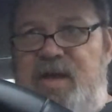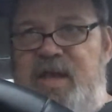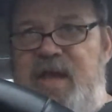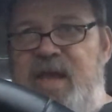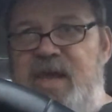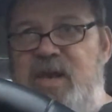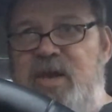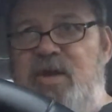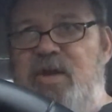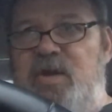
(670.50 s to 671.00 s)

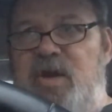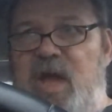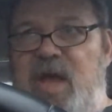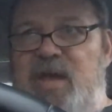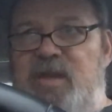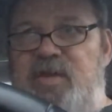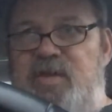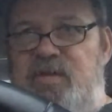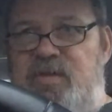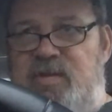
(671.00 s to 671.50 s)
in
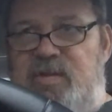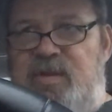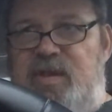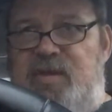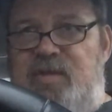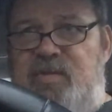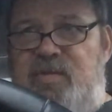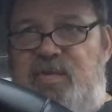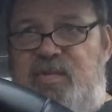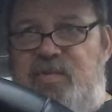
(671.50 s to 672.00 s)

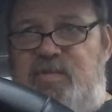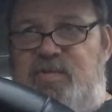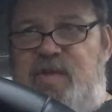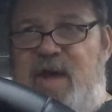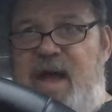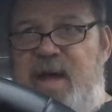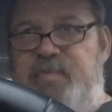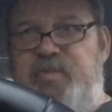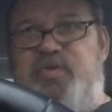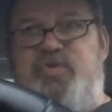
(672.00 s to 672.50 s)
the
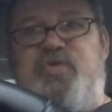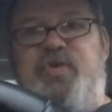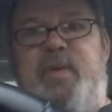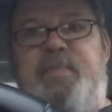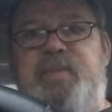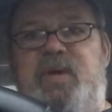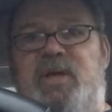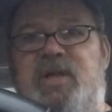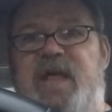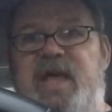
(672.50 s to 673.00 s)
time of
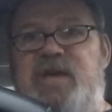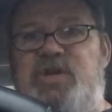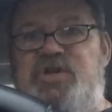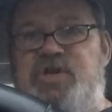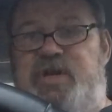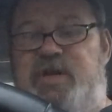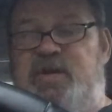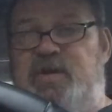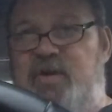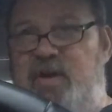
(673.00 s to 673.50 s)

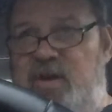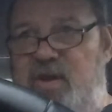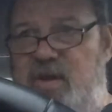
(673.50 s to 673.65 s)
tribulation